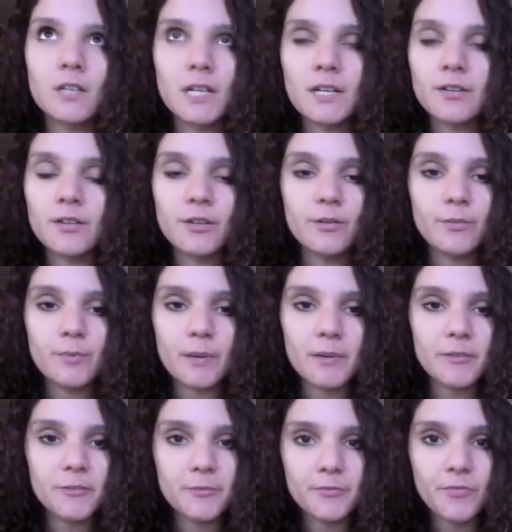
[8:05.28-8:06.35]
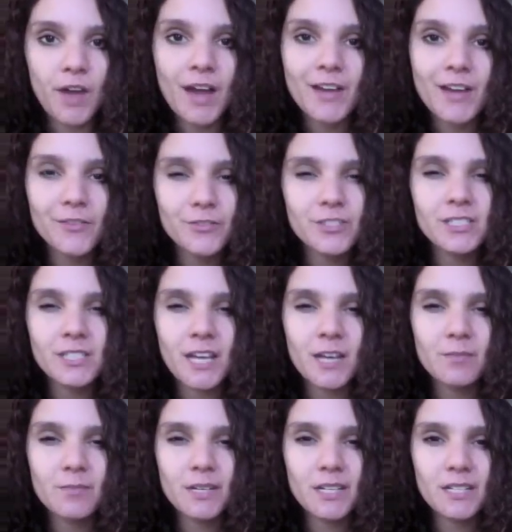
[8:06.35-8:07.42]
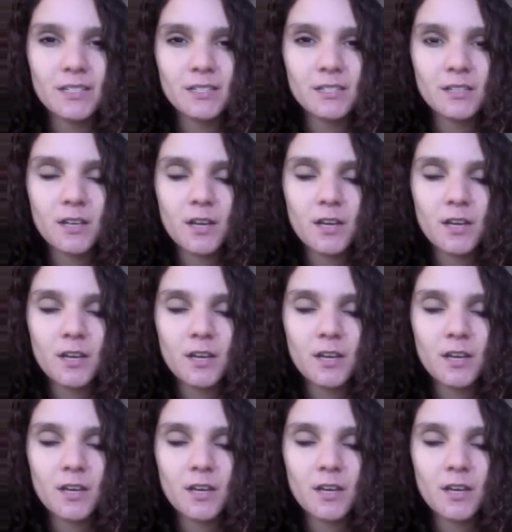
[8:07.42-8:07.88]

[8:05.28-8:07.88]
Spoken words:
probably 5 to 10 minutes.